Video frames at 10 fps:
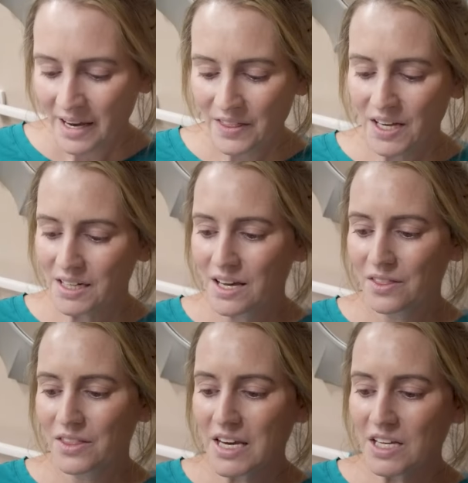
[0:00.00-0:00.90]
And
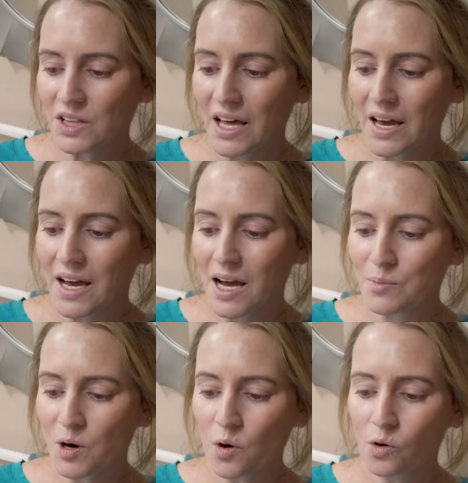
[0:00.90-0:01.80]
then the
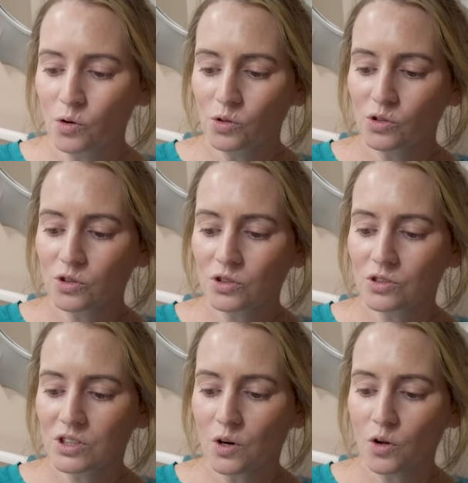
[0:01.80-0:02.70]
lab,
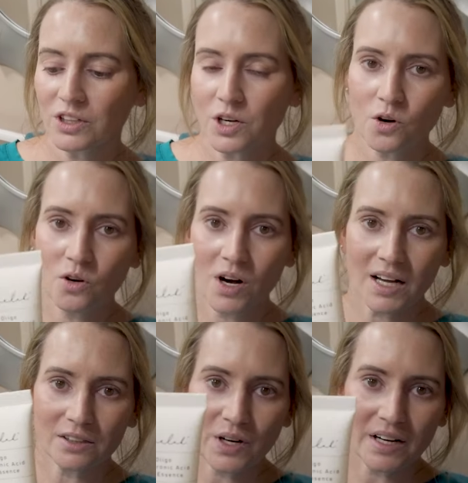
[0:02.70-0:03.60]
ol oligo
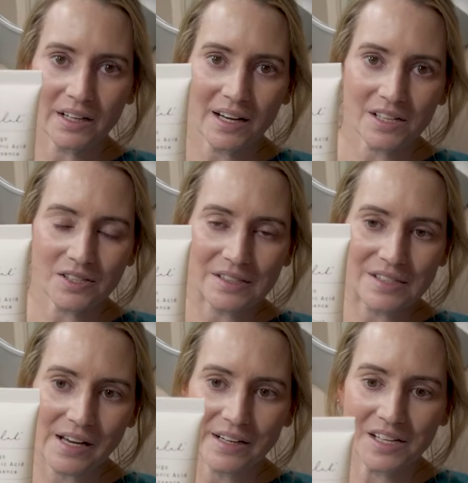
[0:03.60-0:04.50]
hyaluronic acid
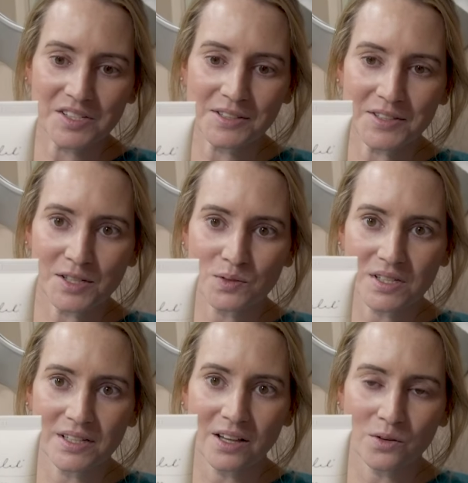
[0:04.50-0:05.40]
sun essence. This was
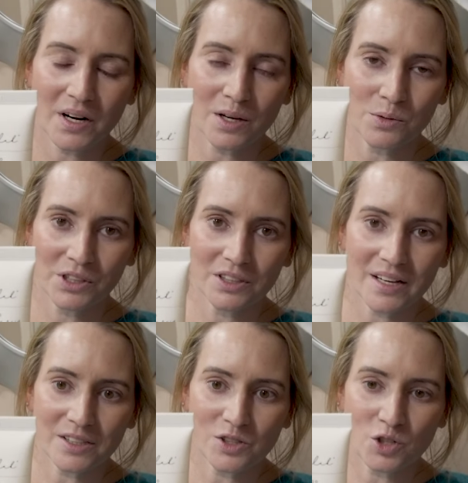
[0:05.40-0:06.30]
another one I really
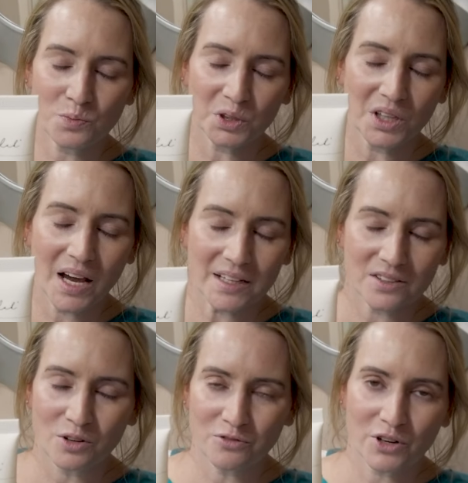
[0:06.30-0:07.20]
like. It's super light,
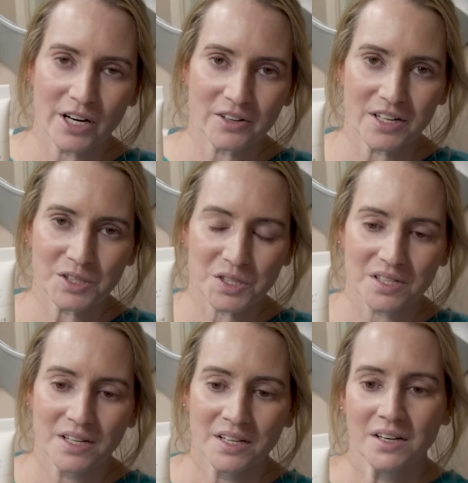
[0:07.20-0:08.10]
no
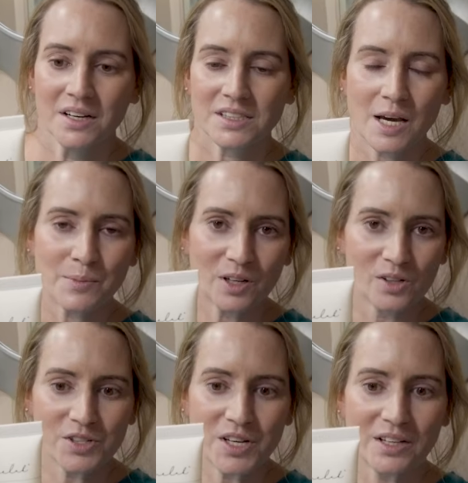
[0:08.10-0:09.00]
fragrance,
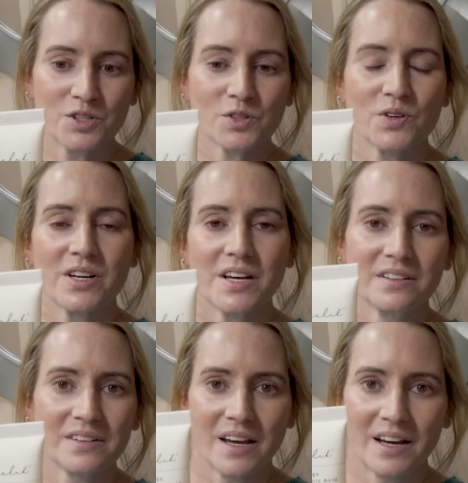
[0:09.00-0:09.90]
chemical
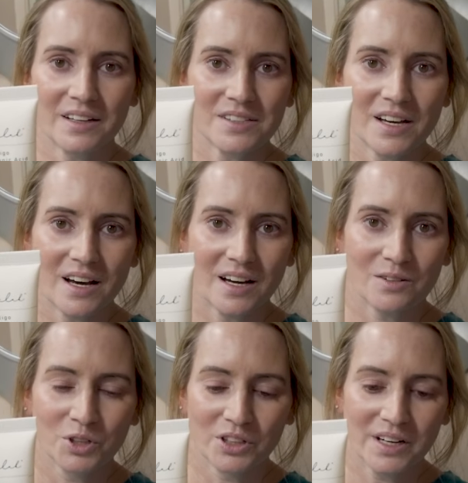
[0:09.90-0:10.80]
sunscreen, and uh,
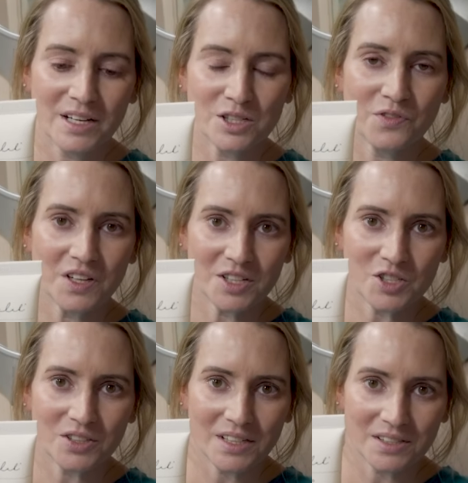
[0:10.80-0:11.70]
really nice
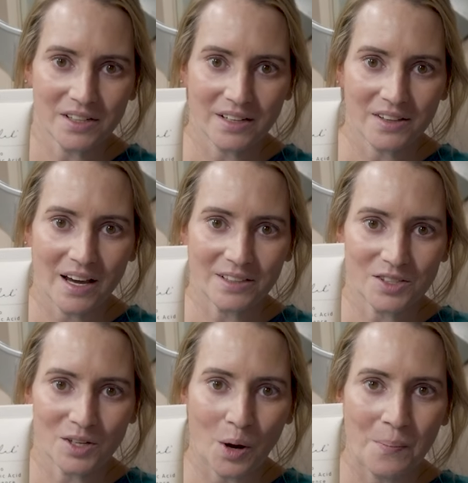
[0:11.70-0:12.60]
finish and things like that.
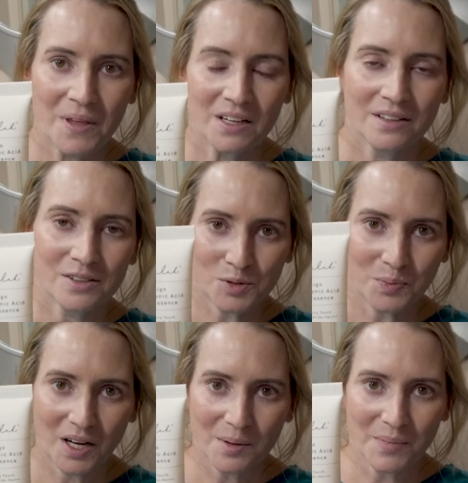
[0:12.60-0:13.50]
So this is
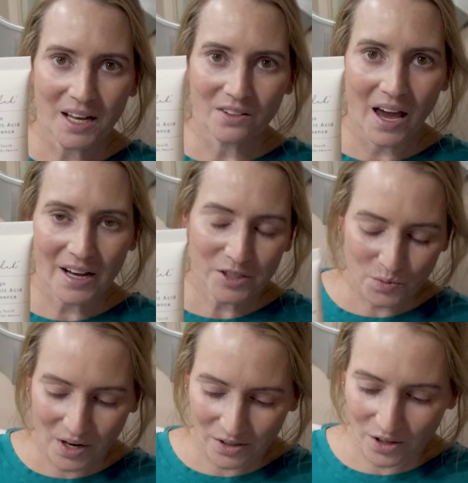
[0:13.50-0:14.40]
probably my last
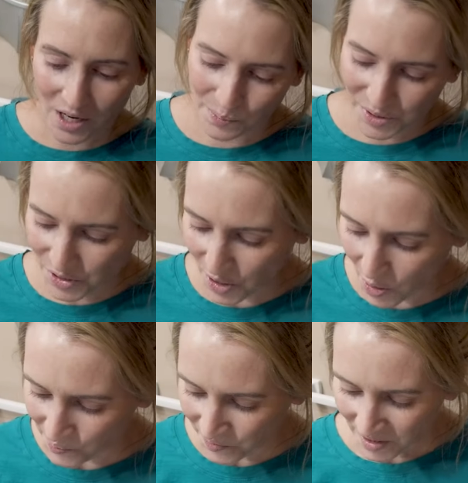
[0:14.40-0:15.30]
runner-up.
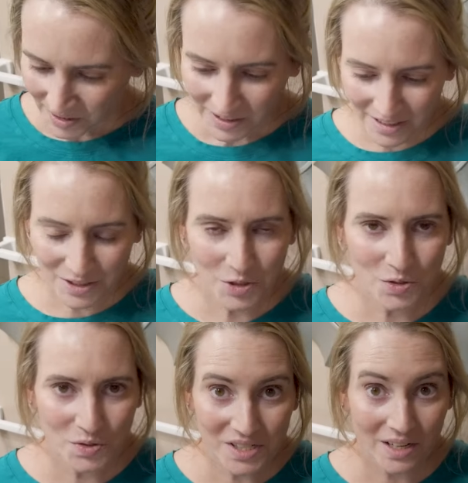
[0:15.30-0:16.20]
So a lot of
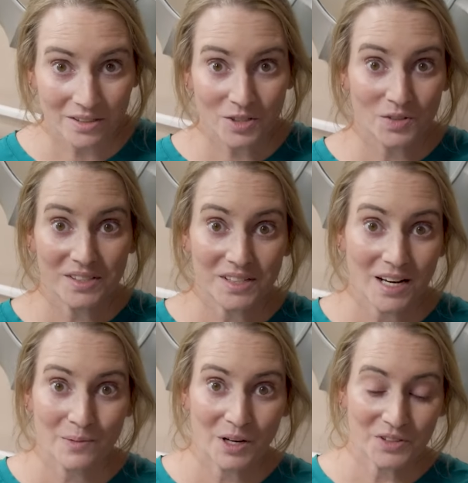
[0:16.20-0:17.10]
new sunscreens
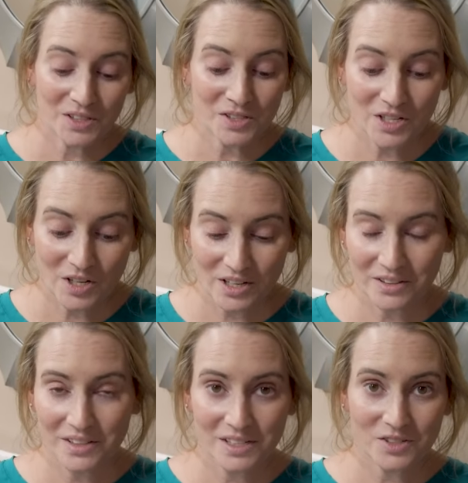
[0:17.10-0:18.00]
came out this year,
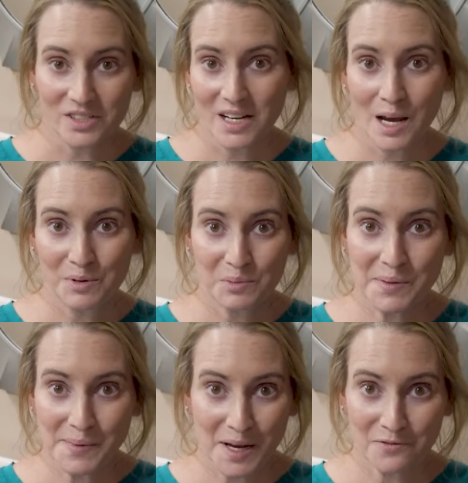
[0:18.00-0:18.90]
and these just happen to
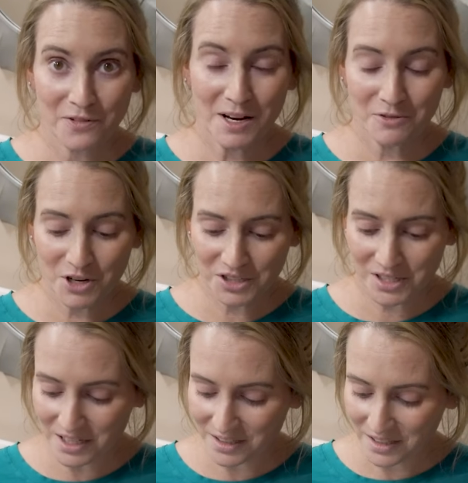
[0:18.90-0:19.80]
be my favorites.
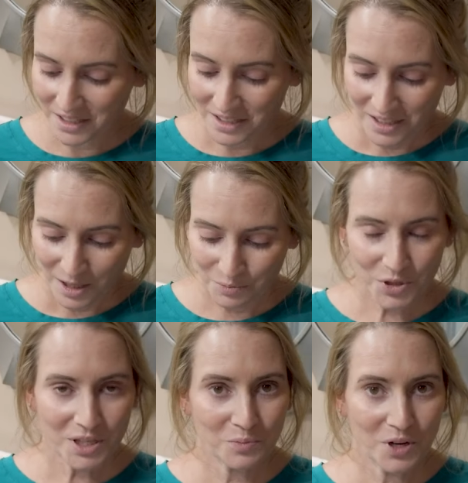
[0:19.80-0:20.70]
And I'm
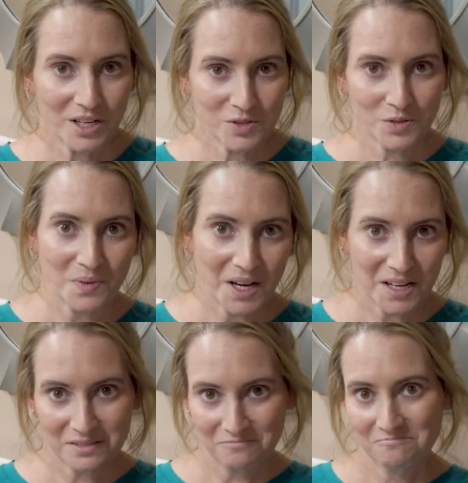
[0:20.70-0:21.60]
pretty impressed with
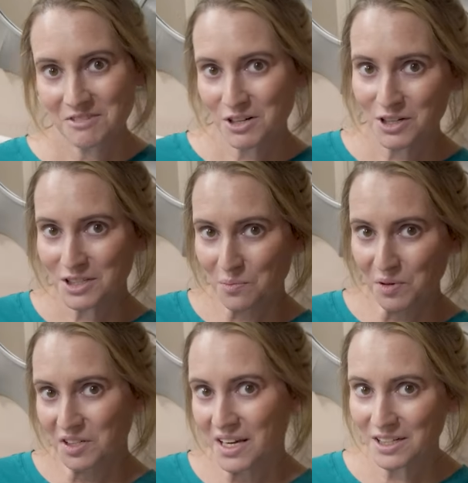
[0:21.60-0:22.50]
my you know what?
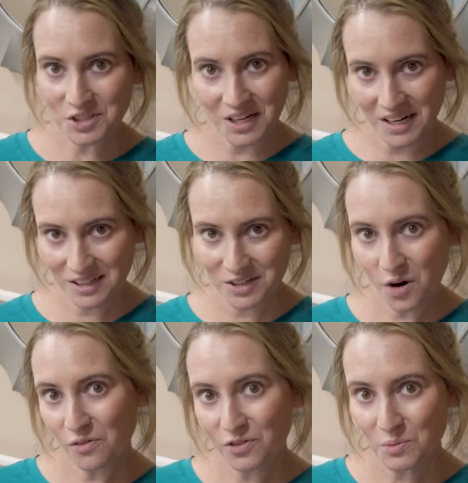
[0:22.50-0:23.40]
Typically, I just kind of
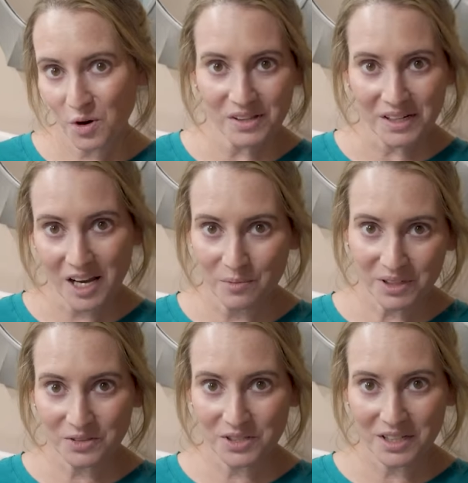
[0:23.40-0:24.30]
go for more of the
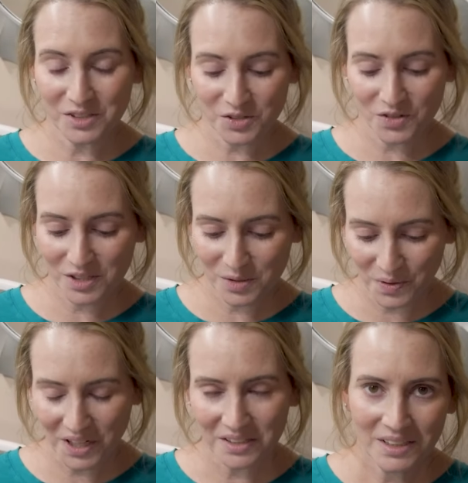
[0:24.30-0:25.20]
chemical sunscreens,
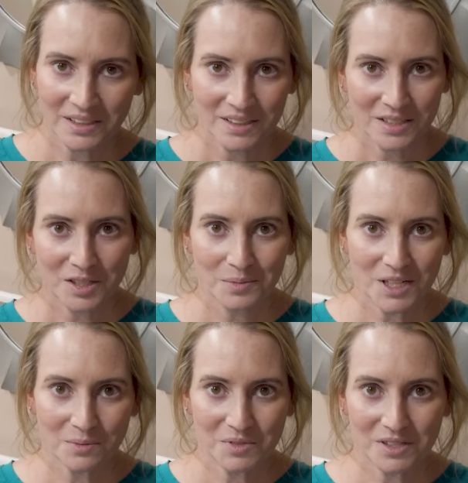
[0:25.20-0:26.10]
but
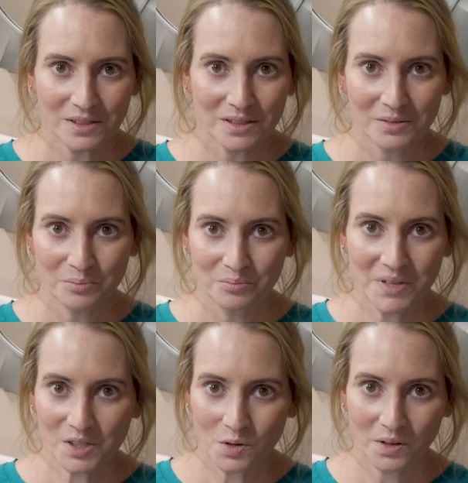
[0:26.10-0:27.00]
sometimes the
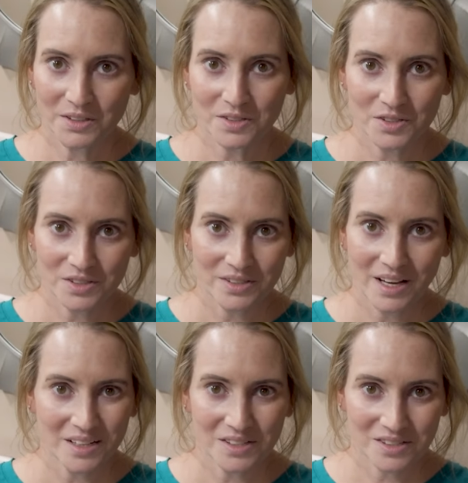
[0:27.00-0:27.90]
mineral ones are just
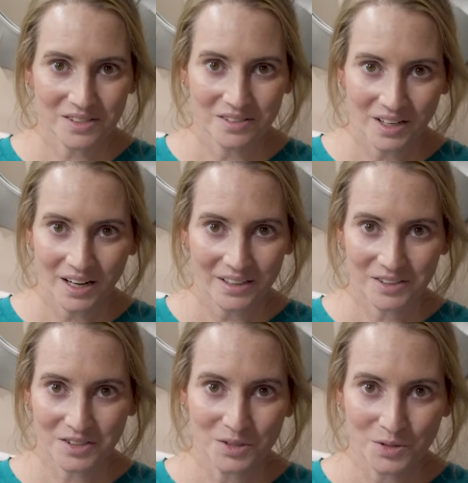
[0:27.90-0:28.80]
nice uh,
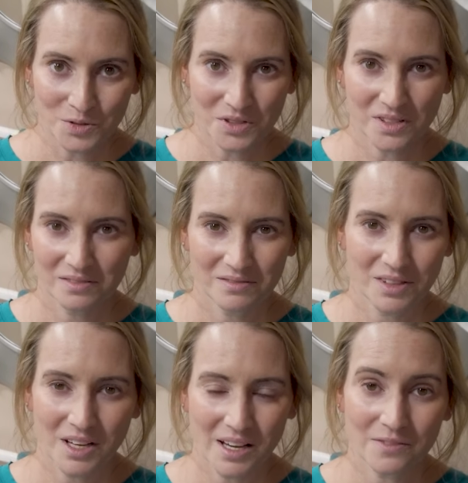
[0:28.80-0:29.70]
to use.
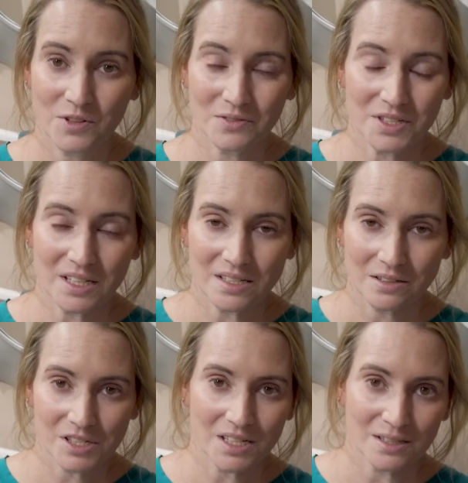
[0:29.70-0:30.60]
And if you have
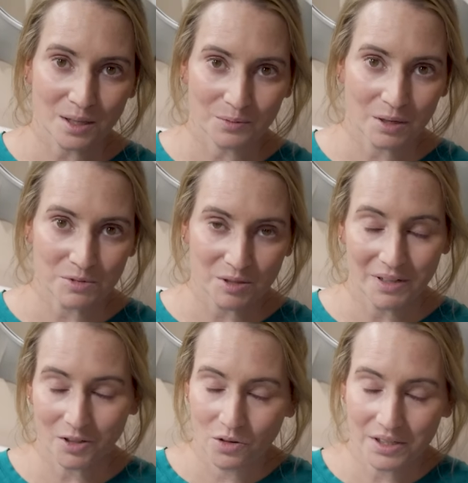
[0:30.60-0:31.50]
sensitive skin, sometimes the
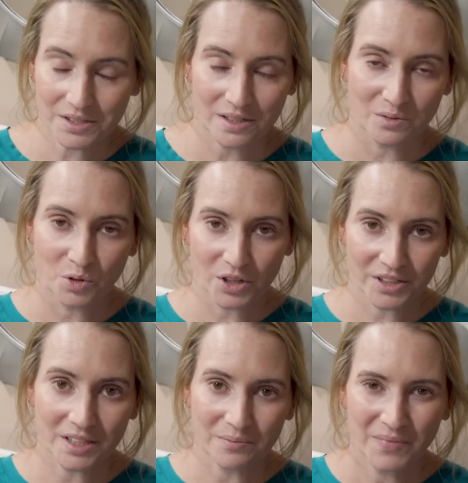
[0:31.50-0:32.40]
mineral ones end up
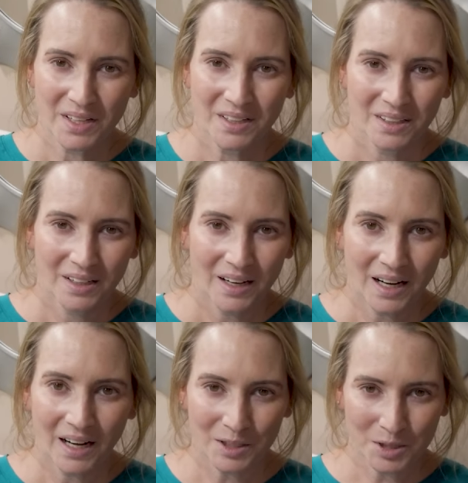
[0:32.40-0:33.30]
working
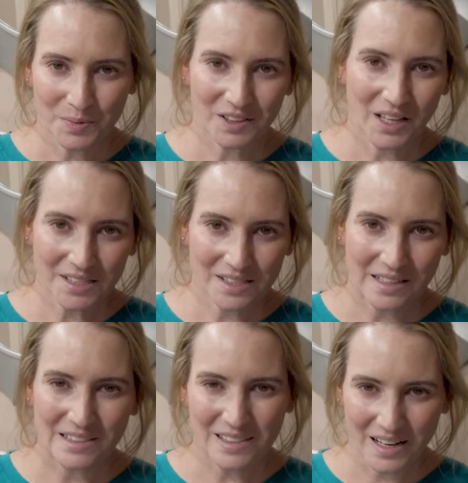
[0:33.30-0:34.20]
uh, to be less
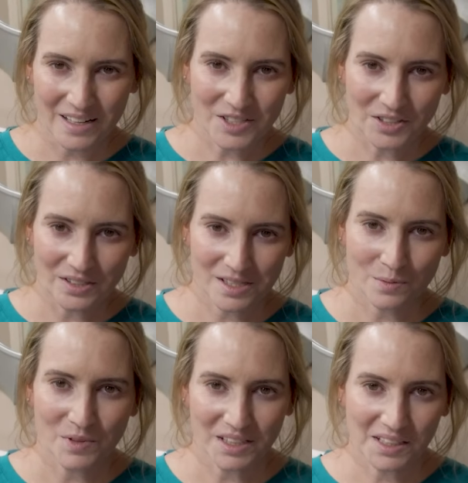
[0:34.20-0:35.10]
sensitizing than
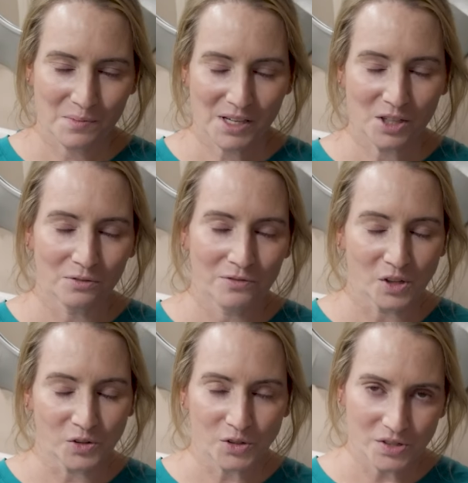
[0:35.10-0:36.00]
some of the chemical
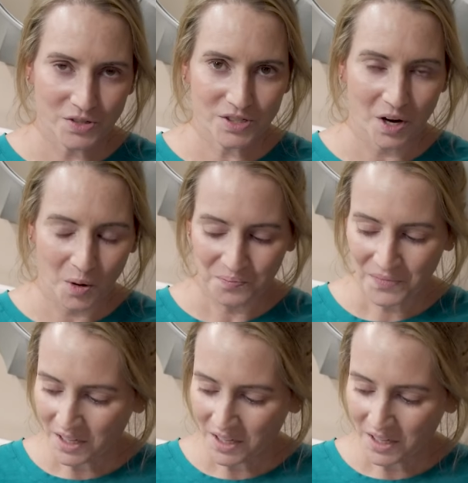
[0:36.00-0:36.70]
filters. So